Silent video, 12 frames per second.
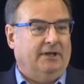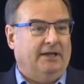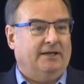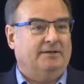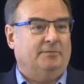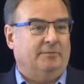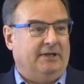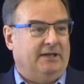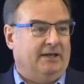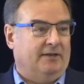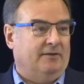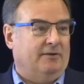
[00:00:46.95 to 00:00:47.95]
and to
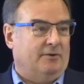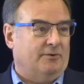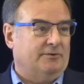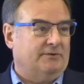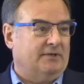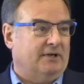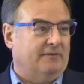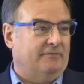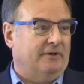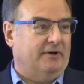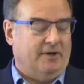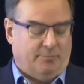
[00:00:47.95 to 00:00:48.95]
begin those
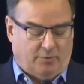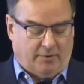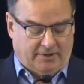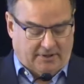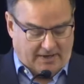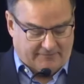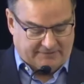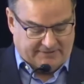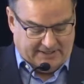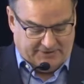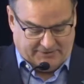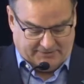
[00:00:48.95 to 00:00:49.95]
very important
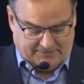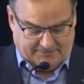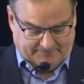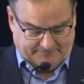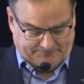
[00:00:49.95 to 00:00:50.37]
conversations.